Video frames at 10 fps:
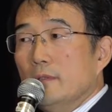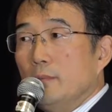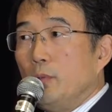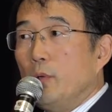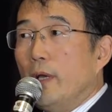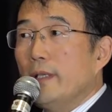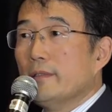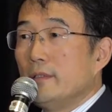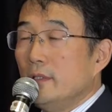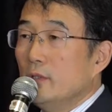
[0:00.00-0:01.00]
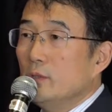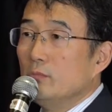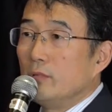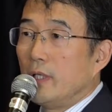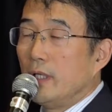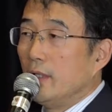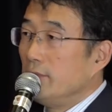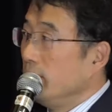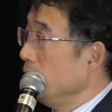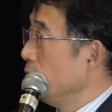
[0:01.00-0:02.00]
price still kind
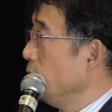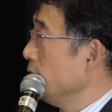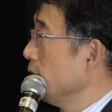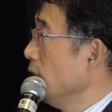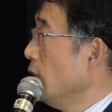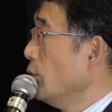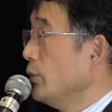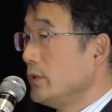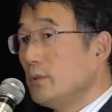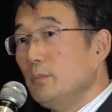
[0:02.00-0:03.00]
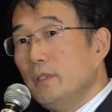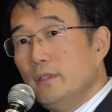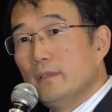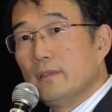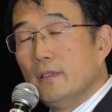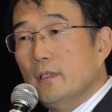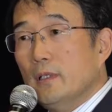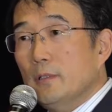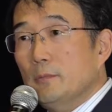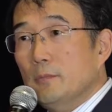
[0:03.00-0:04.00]
of increase, which means
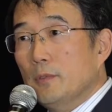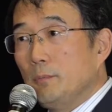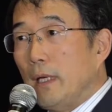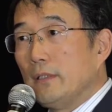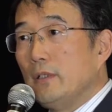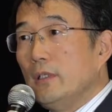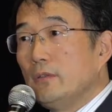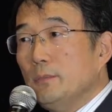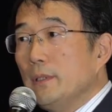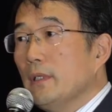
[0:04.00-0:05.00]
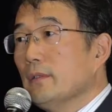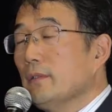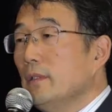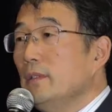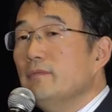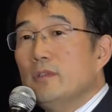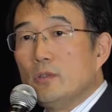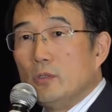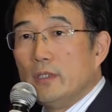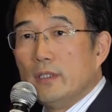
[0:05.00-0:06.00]
partially it could because the
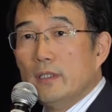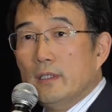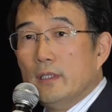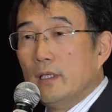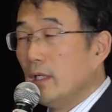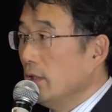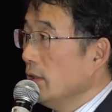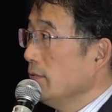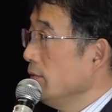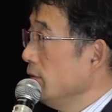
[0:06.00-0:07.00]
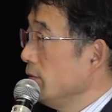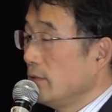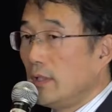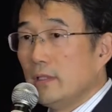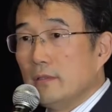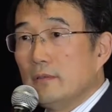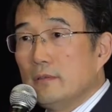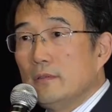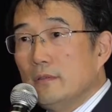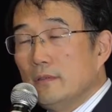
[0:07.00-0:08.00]
inventory kind of
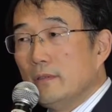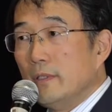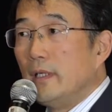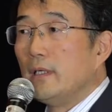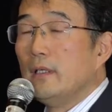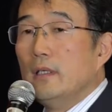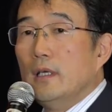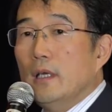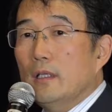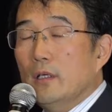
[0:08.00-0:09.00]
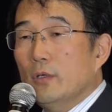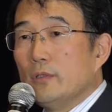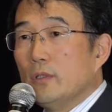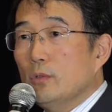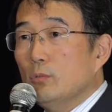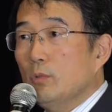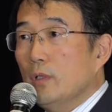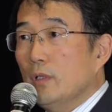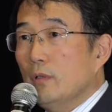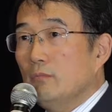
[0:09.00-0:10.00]
there. And
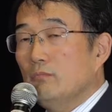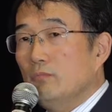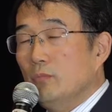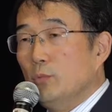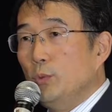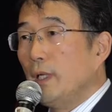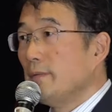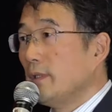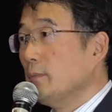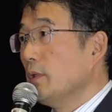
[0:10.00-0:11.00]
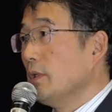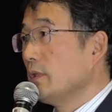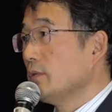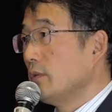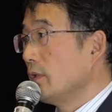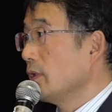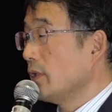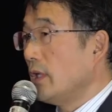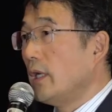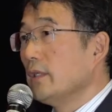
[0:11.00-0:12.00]
also we have some sort of
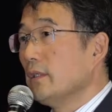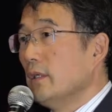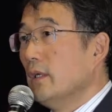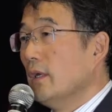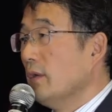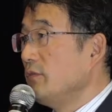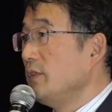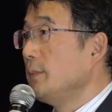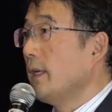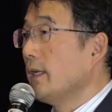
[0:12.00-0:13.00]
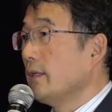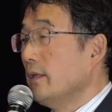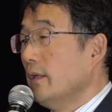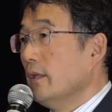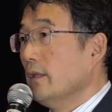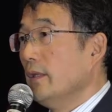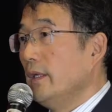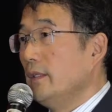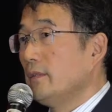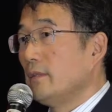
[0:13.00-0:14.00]
client feedback.
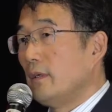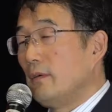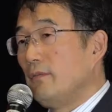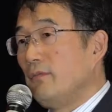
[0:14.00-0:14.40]
They start